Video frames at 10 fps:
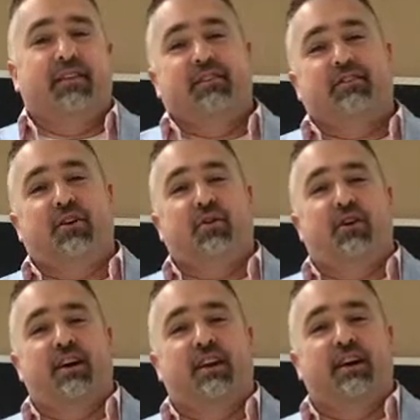So
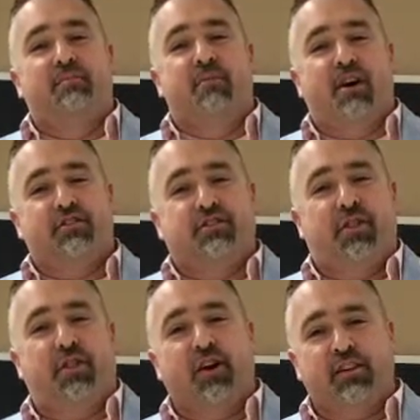on March
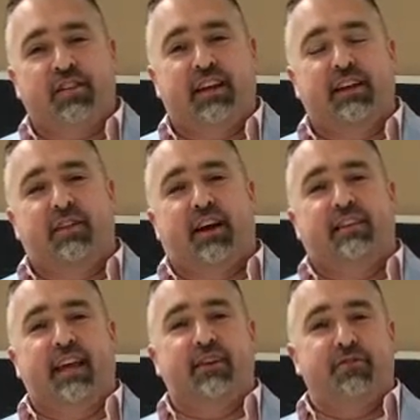13th, I
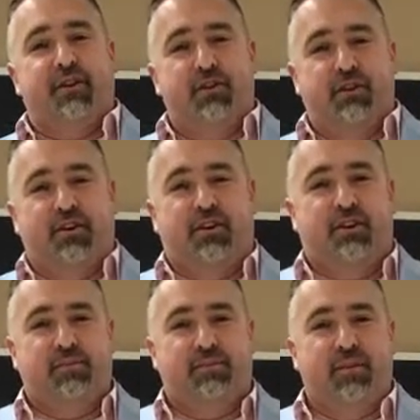take a phone
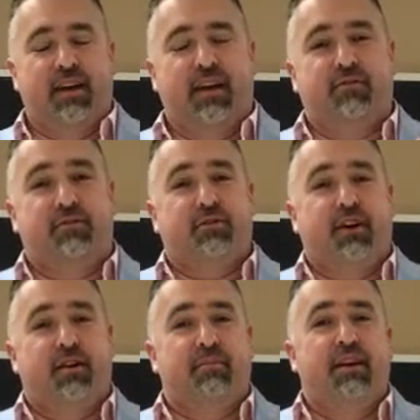call
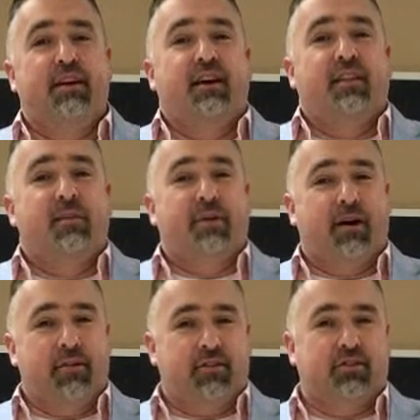from the
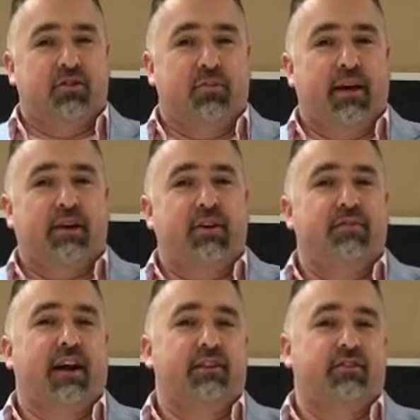public school. Pequay
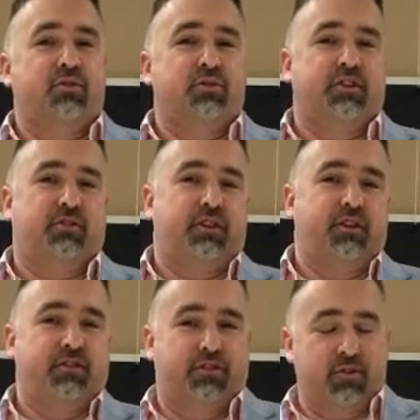Valley School District
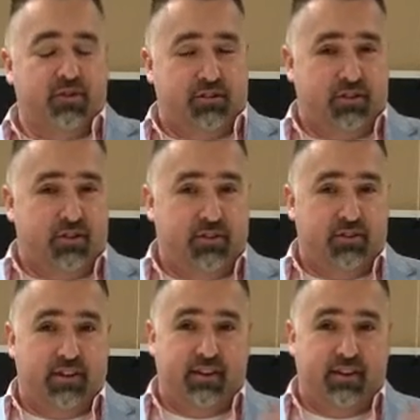is the school district we sit in.